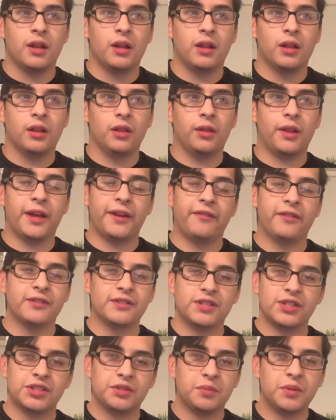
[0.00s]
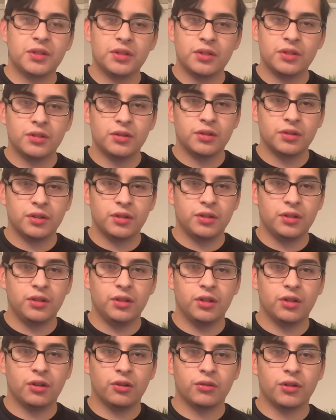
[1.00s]
life has just been,
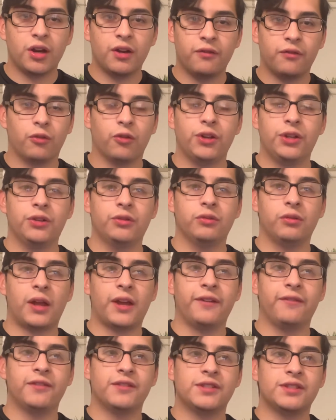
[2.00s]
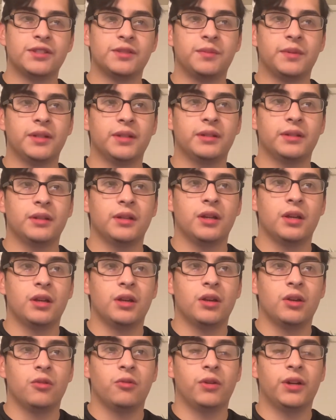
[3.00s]
not for you, life has just been,
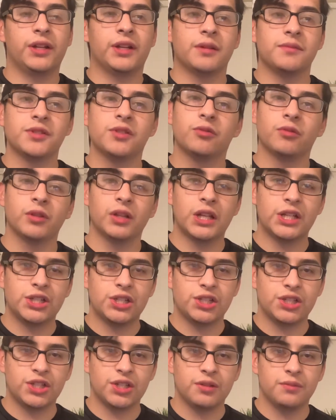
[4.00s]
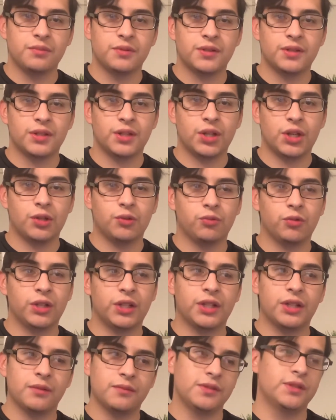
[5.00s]
when it comes to relationships and when
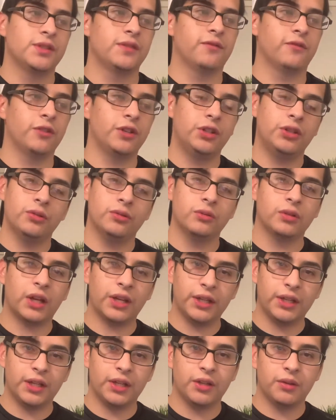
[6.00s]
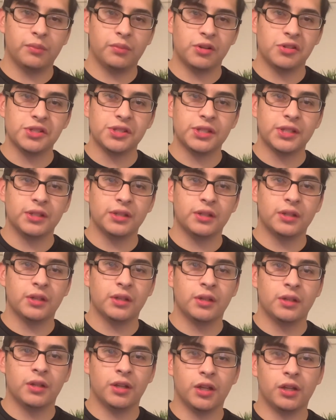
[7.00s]
it comes for you liking a person,
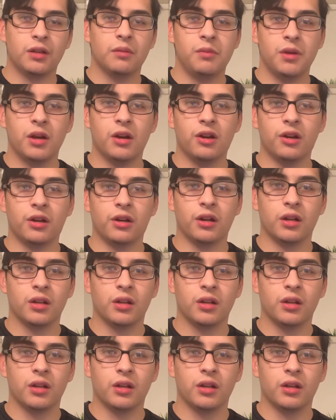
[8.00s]
it can be hard.